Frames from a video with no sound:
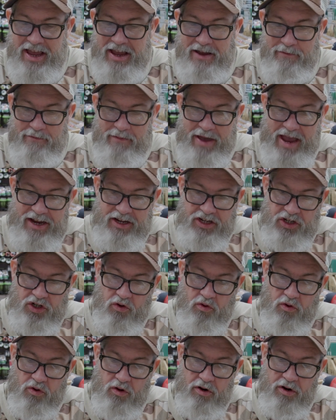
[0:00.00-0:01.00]
Make
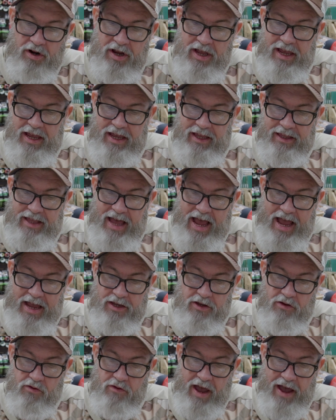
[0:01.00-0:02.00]
sure that
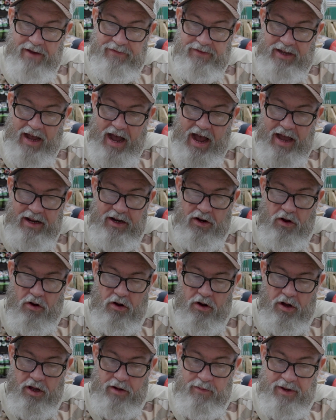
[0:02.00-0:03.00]
you have tied it
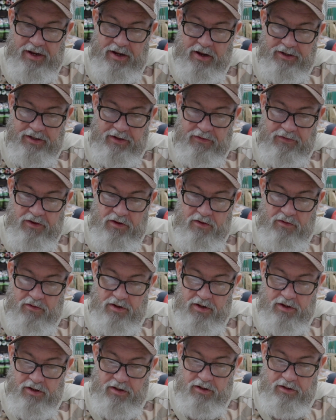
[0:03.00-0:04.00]
on, because if you
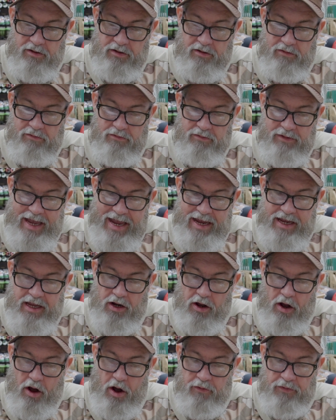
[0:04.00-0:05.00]
take it
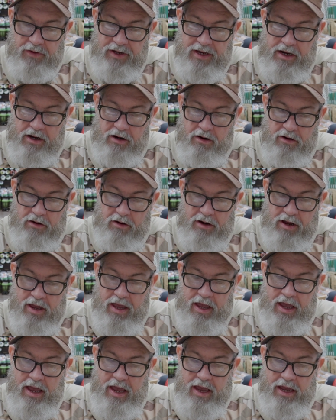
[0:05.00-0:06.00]
off of here,
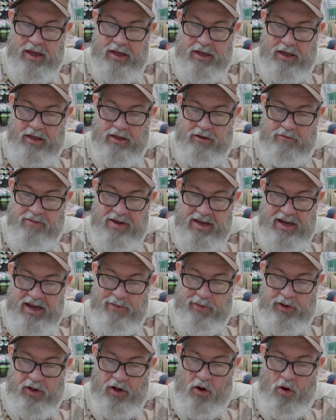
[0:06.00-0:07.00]
being
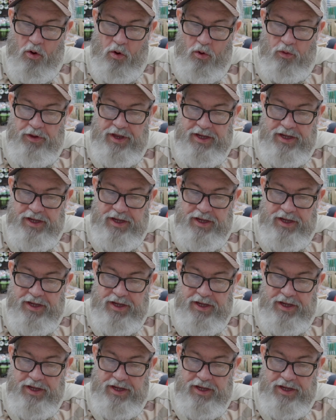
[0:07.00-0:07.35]
able to hold